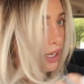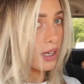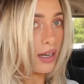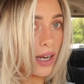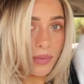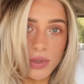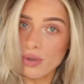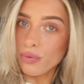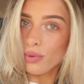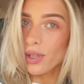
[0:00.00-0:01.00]
and I'm
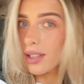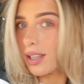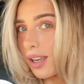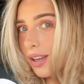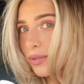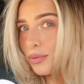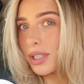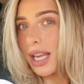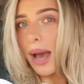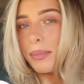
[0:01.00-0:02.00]
just really,
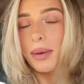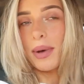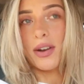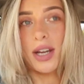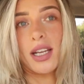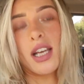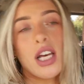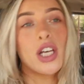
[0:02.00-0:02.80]
really happy about it.